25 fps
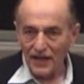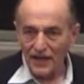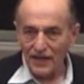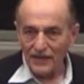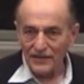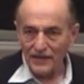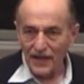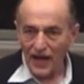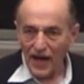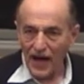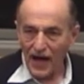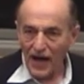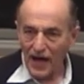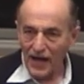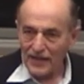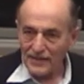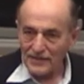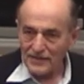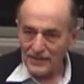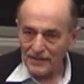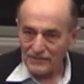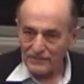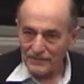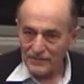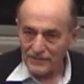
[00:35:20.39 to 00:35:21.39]
a high
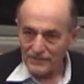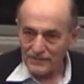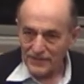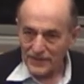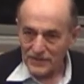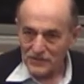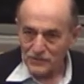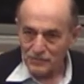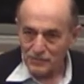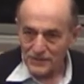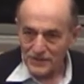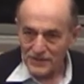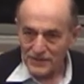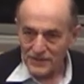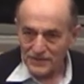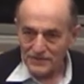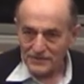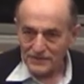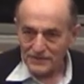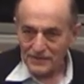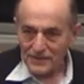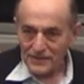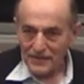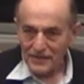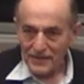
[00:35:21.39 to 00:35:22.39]
level of
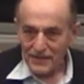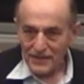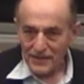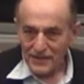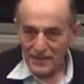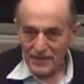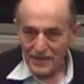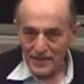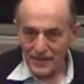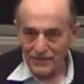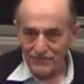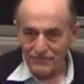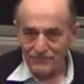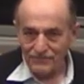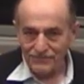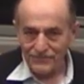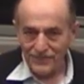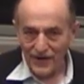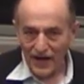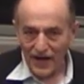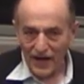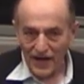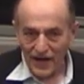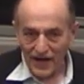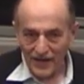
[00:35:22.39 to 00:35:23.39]
expertise in
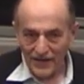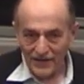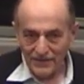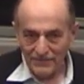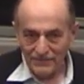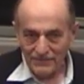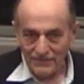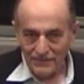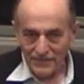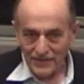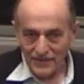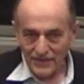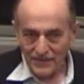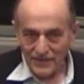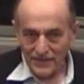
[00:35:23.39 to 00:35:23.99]
five